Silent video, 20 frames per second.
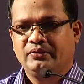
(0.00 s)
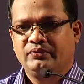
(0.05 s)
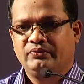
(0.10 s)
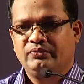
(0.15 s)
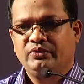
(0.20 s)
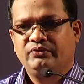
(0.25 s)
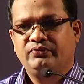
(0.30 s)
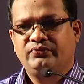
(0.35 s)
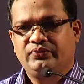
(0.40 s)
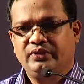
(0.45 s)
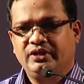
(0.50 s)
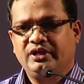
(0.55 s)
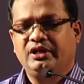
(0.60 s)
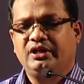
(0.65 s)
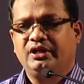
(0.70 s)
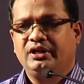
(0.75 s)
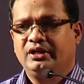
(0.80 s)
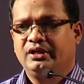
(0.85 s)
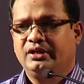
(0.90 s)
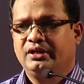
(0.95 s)
we
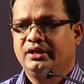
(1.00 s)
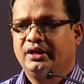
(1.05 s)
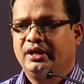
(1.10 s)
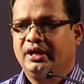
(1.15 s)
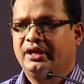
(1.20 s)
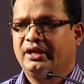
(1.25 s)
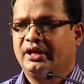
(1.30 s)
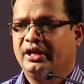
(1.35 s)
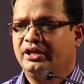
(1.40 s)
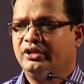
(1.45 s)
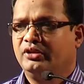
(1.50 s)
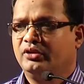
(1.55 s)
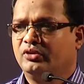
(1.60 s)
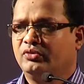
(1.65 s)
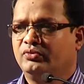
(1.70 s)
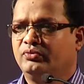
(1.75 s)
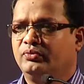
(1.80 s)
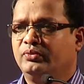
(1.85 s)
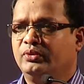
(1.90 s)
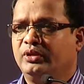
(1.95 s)
feel a kind
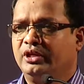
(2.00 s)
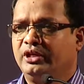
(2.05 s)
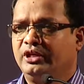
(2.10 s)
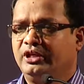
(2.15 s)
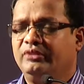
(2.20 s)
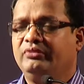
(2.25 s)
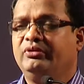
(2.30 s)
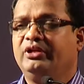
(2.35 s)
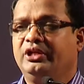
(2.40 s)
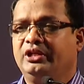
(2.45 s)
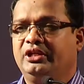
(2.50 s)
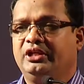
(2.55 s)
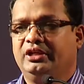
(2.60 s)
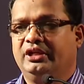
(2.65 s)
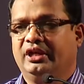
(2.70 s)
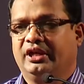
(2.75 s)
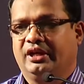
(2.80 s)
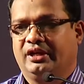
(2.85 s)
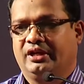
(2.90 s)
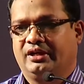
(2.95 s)
of divinity
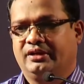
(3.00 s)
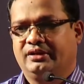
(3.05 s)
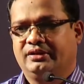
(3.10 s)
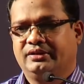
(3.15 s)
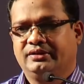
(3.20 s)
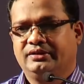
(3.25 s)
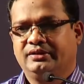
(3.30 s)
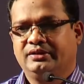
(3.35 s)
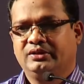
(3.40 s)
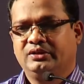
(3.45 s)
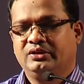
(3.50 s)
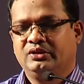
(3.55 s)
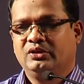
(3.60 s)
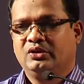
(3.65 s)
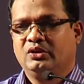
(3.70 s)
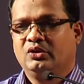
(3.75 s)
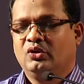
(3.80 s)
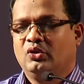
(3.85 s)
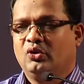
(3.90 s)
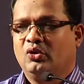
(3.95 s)
there.
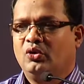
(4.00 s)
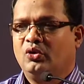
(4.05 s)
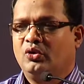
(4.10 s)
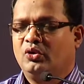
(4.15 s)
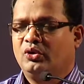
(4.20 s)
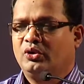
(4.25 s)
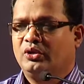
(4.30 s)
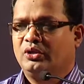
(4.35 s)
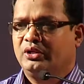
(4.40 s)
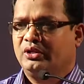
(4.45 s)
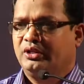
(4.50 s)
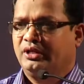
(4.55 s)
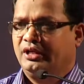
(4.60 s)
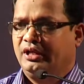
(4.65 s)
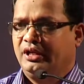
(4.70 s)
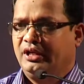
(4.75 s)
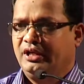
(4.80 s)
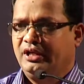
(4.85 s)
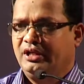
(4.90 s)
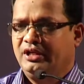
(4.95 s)
Or
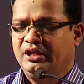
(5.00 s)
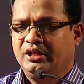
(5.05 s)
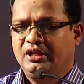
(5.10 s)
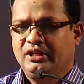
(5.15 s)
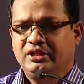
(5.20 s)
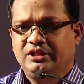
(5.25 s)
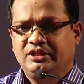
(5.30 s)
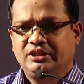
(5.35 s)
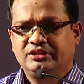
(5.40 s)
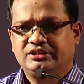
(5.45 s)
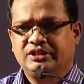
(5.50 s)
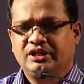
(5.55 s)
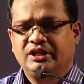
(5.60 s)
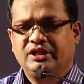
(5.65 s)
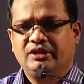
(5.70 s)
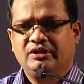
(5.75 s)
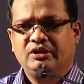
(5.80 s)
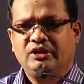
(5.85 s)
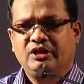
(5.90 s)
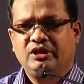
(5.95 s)
it is
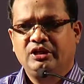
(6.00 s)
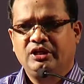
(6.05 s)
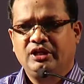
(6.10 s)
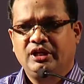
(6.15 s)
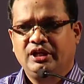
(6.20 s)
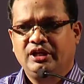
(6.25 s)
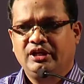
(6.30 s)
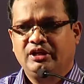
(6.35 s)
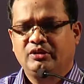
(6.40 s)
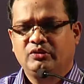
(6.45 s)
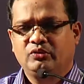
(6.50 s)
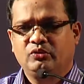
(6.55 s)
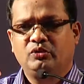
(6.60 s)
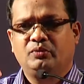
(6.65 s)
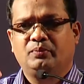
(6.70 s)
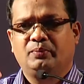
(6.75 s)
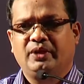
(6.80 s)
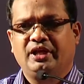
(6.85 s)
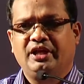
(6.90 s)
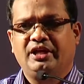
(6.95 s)
in a
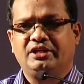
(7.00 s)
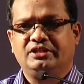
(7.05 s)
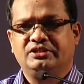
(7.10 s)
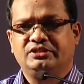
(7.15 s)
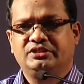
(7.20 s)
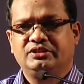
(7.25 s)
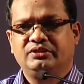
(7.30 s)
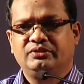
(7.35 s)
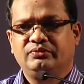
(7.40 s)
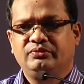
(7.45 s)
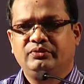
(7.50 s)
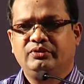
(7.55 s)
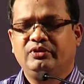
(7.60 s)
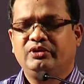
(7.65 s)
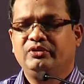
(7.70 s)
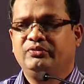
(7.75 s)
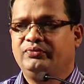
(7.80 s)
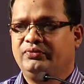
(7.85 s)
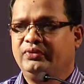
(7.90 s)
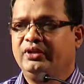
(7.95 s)
good place, we
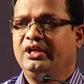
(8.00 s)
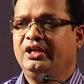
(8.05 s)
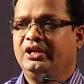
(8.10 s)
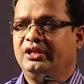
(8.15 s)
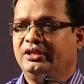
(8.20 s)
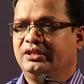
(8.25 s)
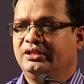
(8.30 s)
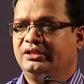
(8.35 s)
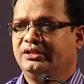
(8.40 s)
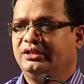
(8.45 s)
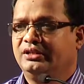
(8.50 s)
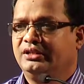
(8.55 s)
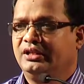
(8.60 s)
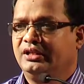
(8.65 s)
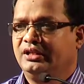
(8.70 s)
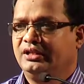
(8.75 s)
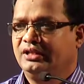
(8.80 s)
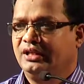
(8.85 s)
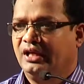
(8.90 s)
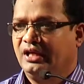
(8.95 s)
will feel
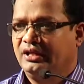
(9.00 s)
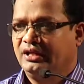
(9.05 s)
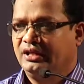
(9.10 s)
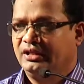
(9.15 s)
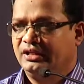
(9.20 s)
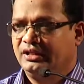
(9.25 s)
that